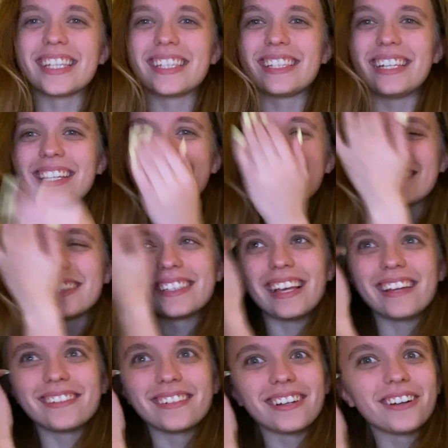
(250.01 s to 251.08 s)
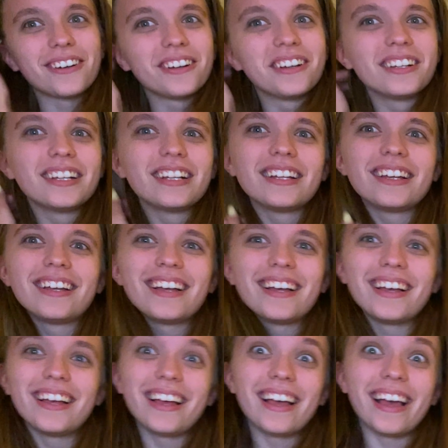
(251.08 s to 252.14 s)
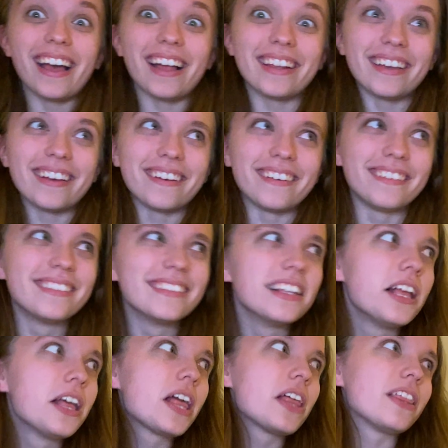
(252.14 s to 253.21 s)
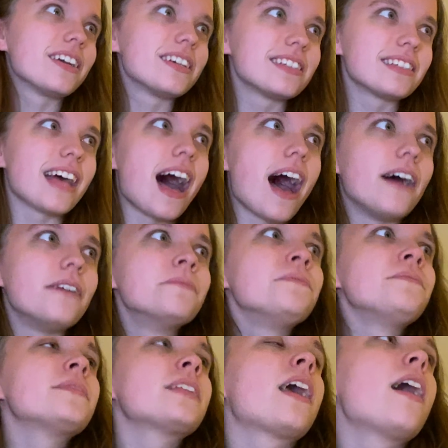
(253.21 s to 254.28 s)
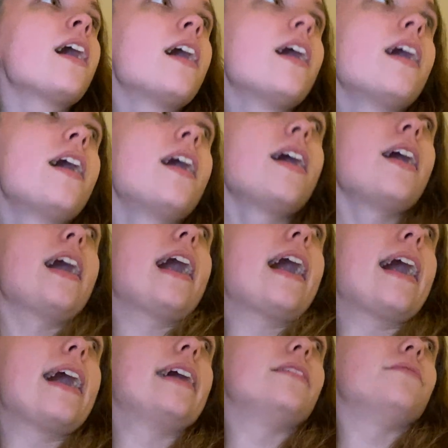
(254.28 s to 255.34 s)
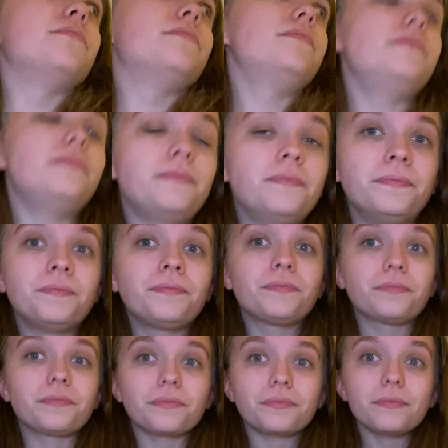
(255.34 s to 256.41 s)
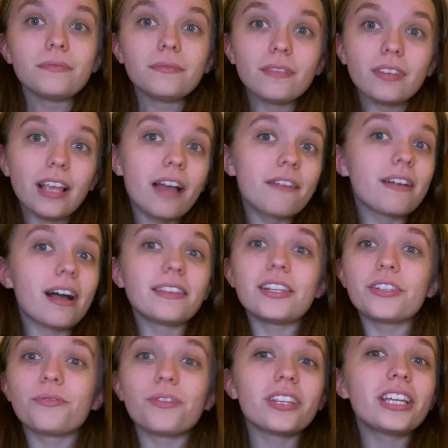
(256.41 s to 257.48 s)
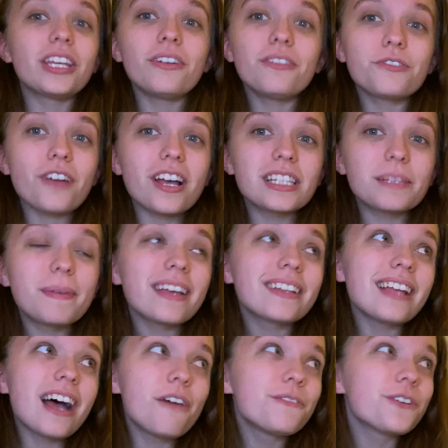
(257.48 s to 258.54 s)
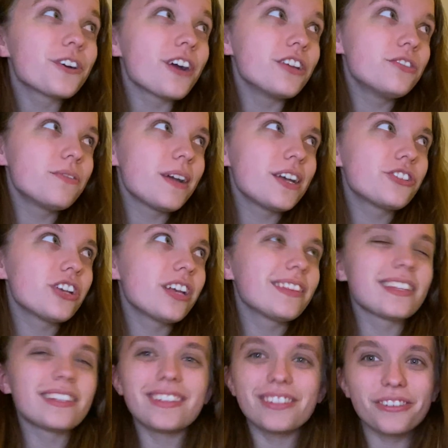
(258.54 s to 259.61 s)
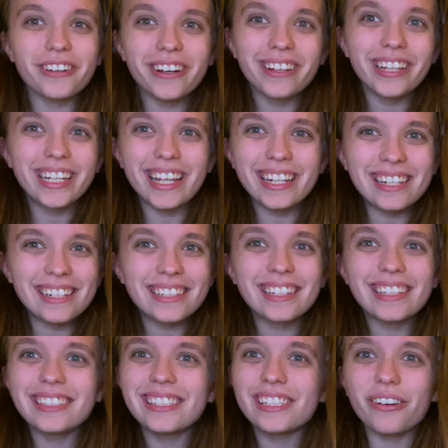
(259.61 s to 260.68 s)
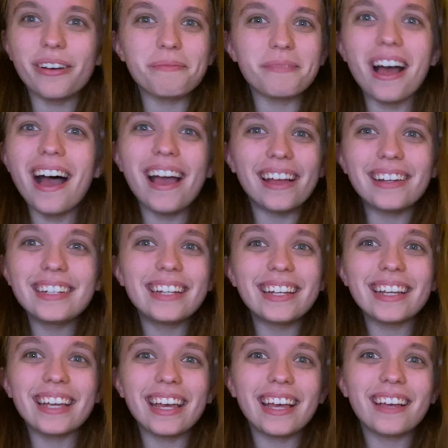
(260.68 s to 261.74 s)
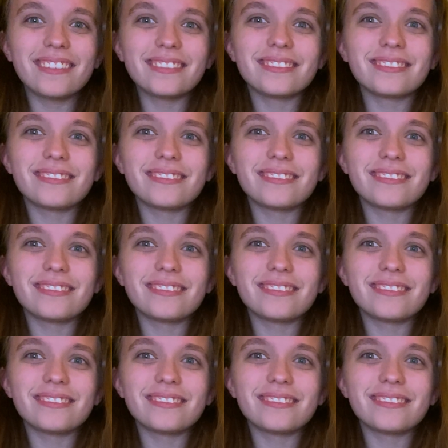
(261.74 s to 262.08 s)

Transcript: scenes, I don't know. Anywho, there's that. I've got this really cute dress picked out for graduation. This is a Real and Unedited, so I'm not editing it.